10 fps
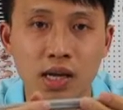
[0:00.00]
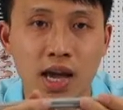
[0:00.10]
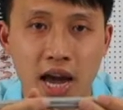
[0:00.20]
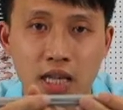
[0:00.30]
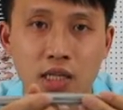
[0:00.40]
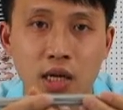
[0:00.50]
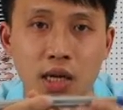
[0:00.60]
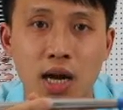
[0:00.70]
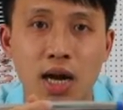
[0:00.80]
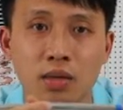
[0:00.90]
as the
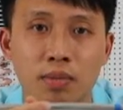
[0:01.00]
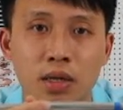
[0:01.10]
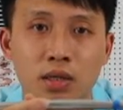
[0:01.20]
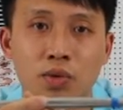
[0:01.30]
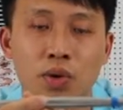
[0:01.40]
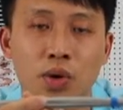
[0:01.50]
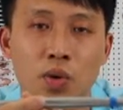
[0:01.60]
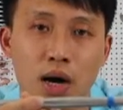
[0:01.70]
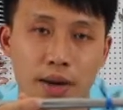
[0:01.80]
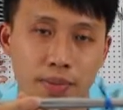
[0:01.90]
customer's
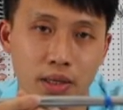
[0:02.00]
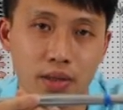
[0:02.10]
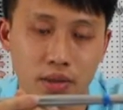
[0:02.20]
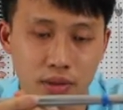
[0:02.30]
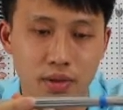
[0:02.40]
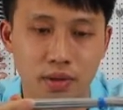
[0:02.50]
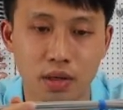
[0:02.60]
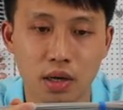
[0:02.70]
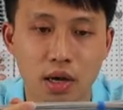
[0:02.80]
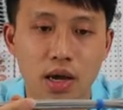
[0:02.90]
requirement.
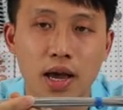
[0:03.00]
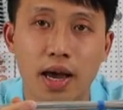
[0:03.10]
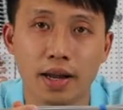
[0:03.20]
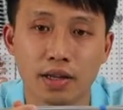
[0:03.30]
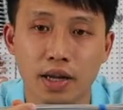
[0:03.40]
And